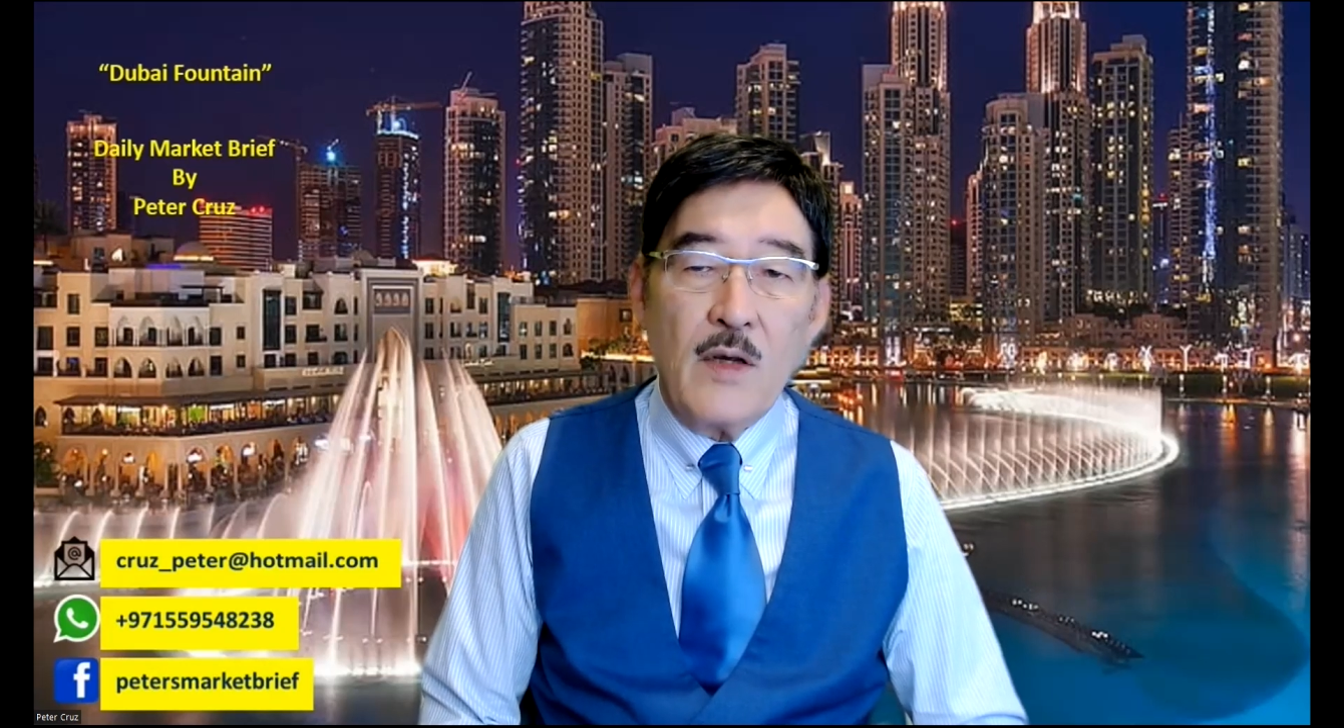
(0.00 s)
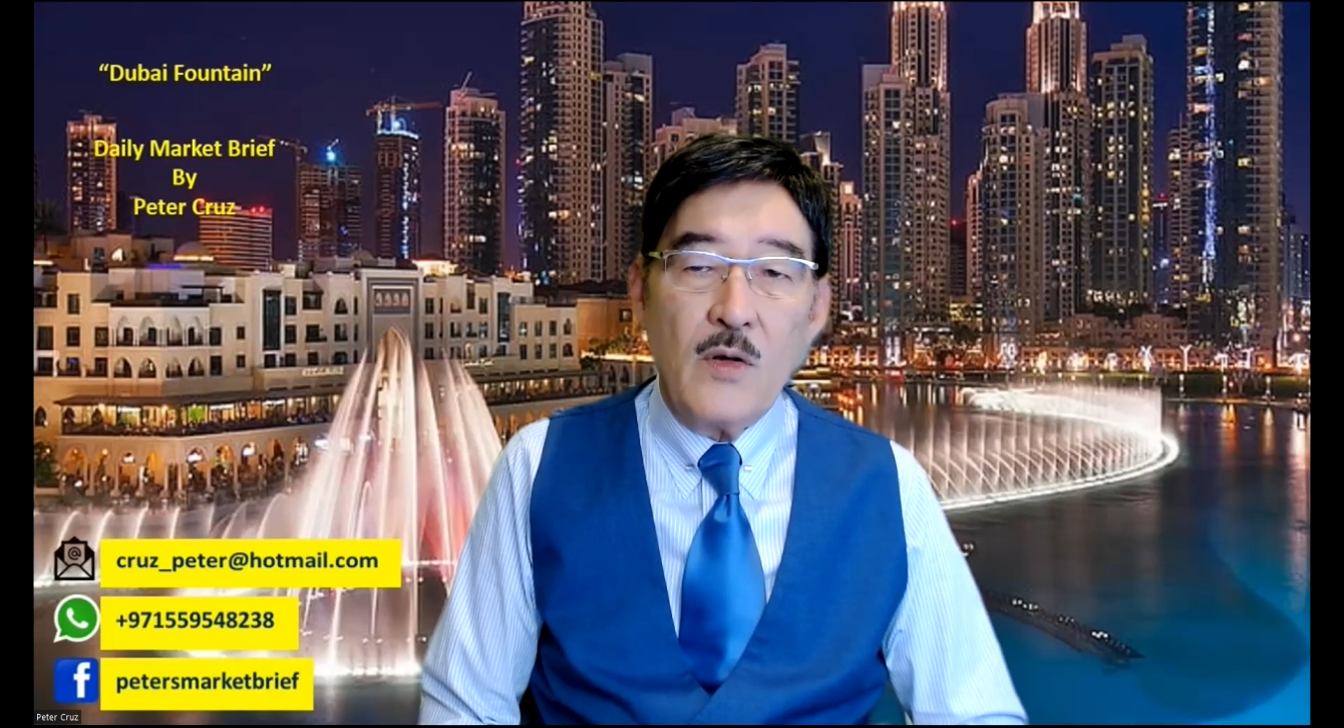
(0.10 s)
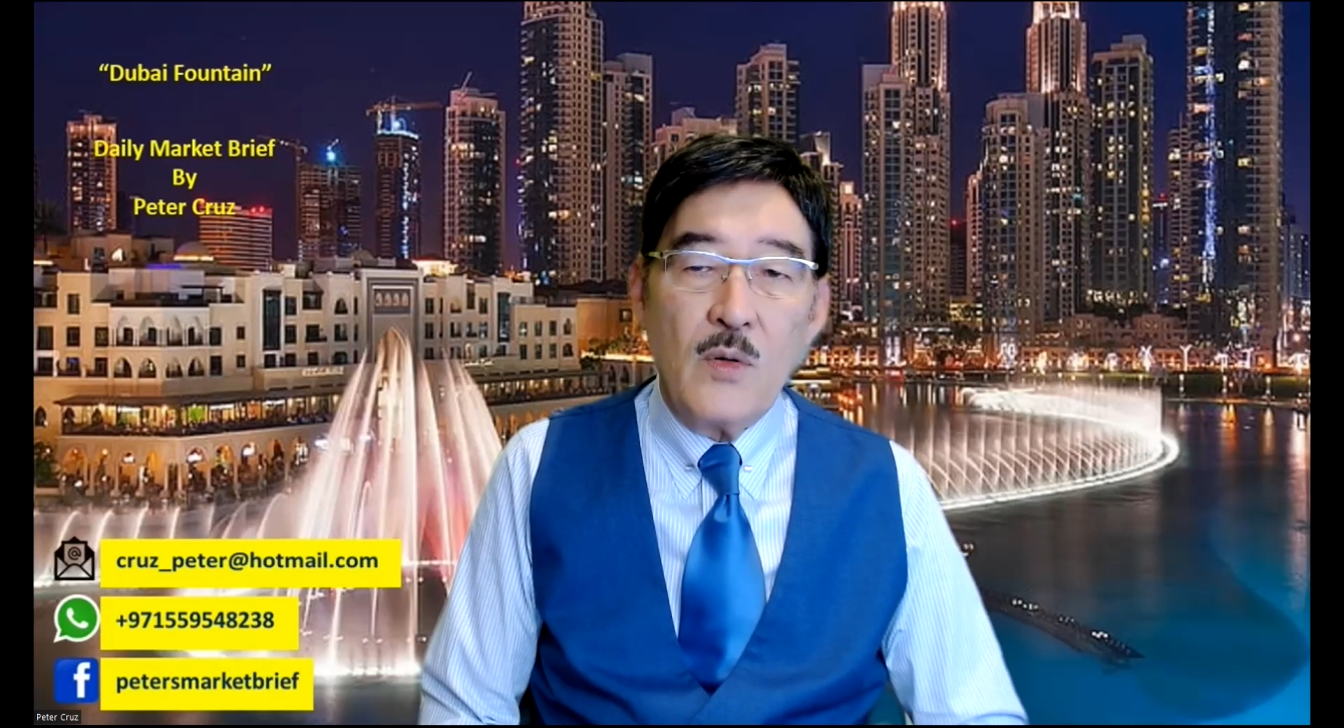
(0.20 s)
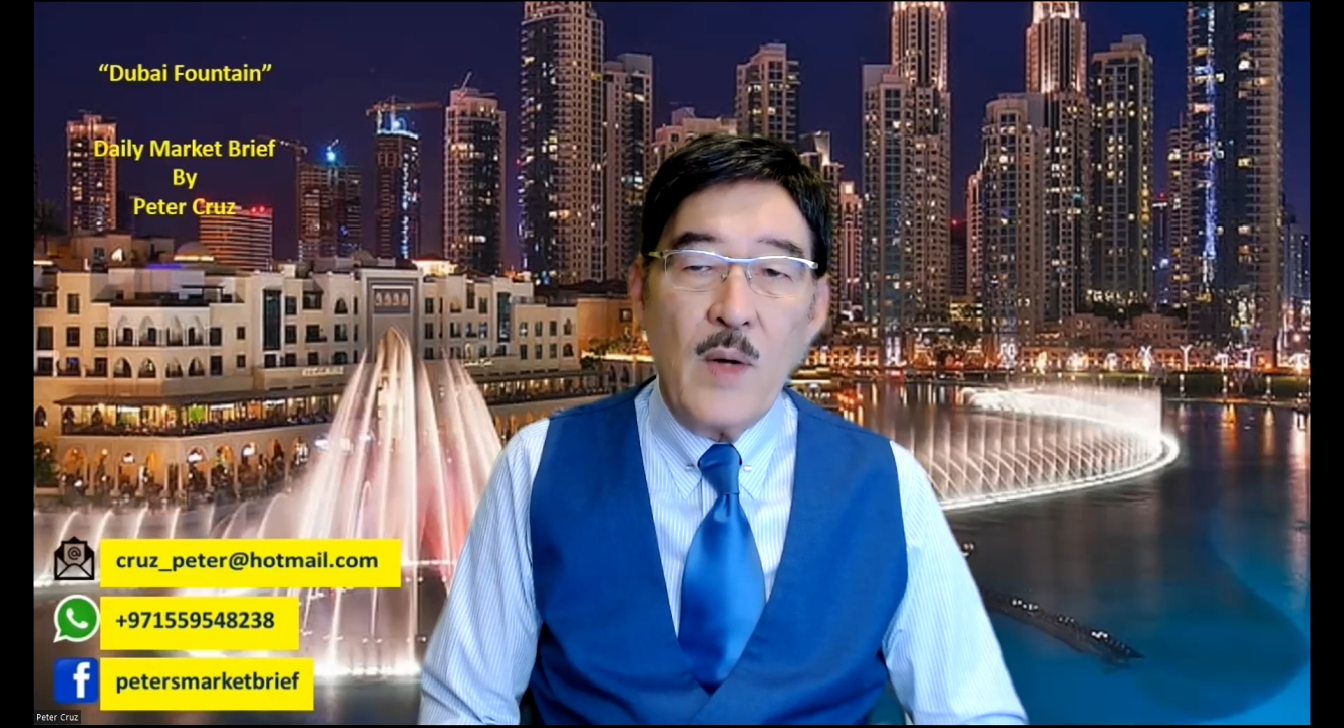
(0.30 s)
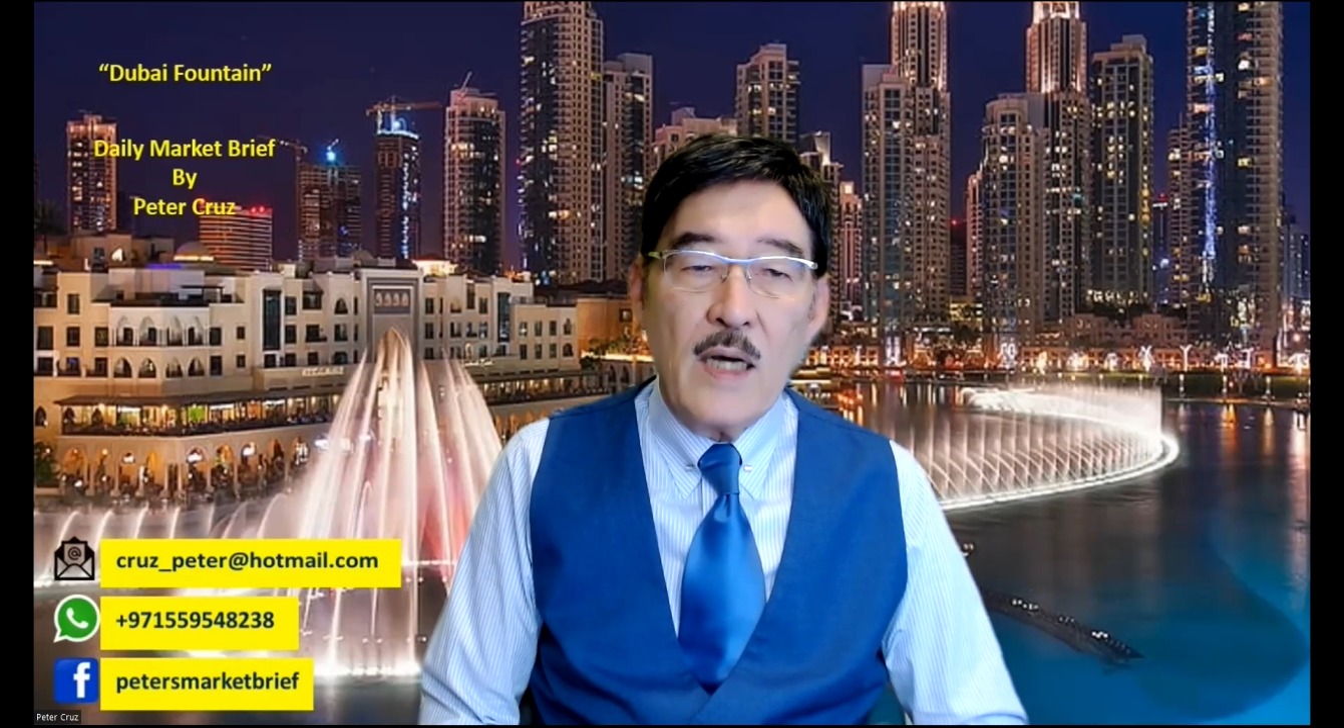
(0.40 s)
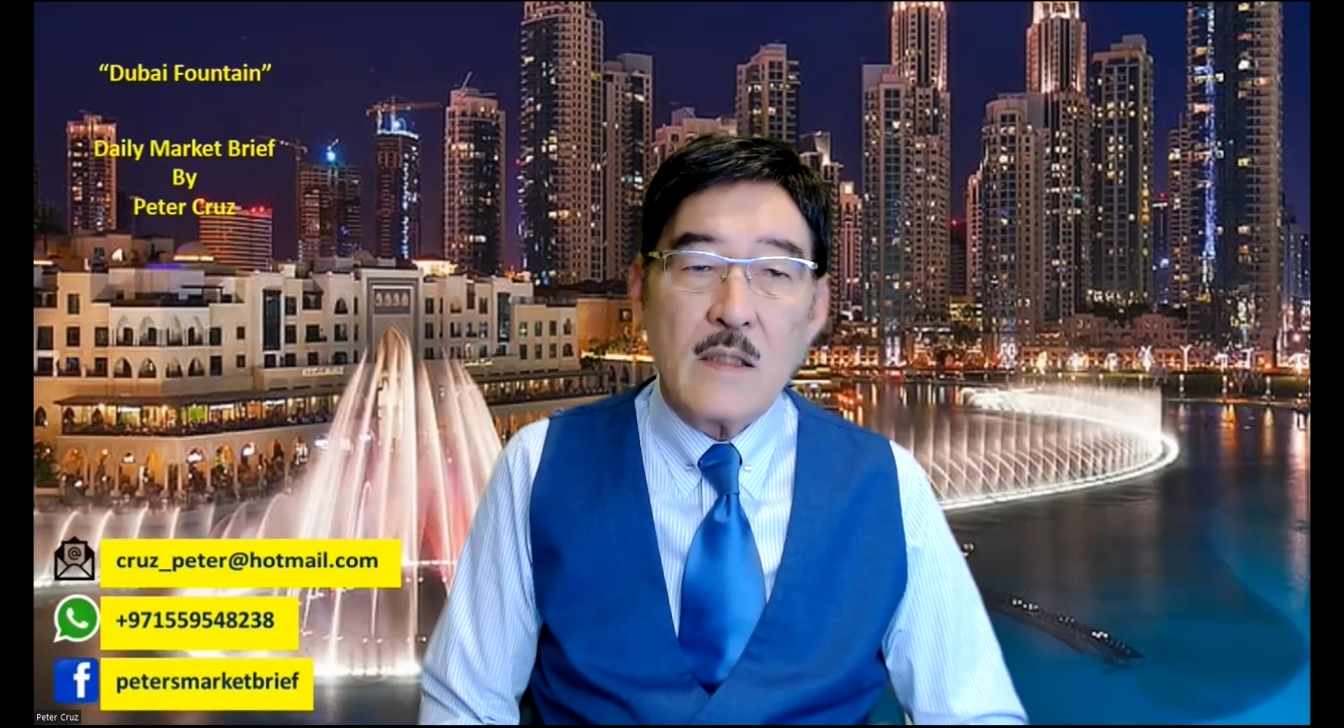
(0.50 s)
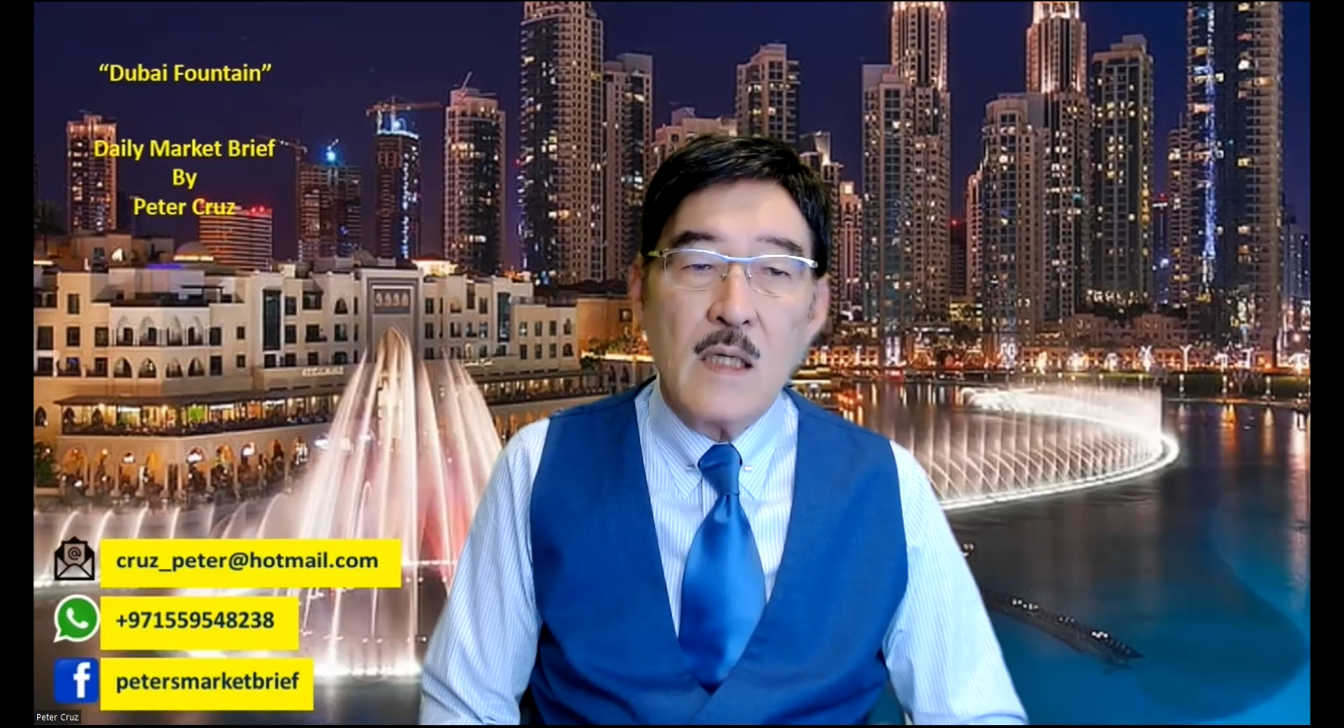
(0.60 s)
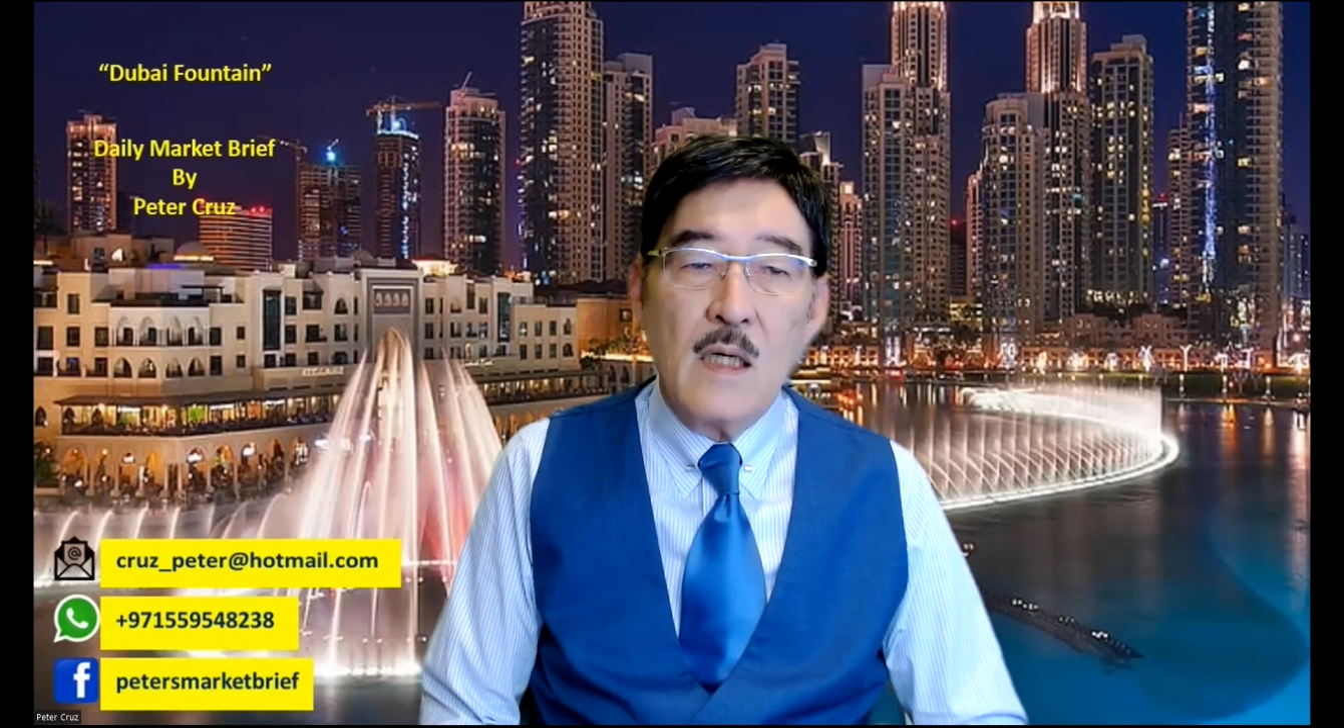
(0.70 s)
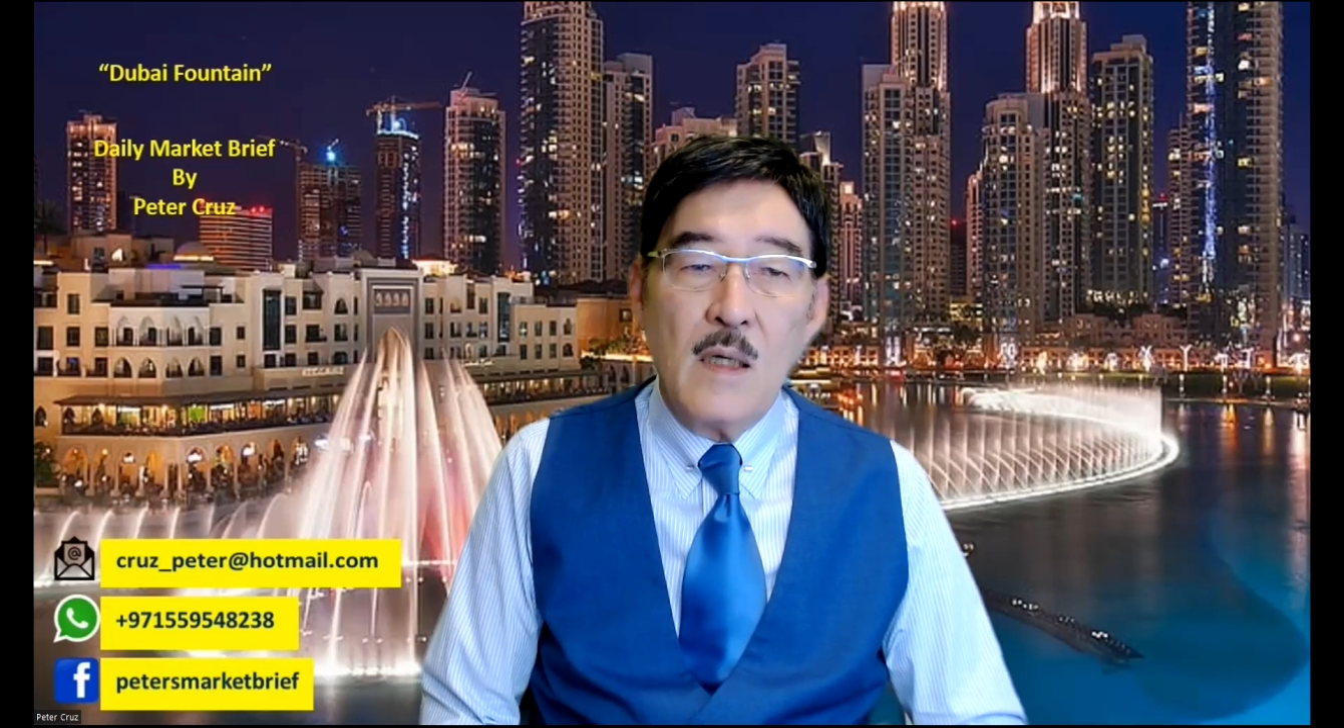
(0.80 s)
the US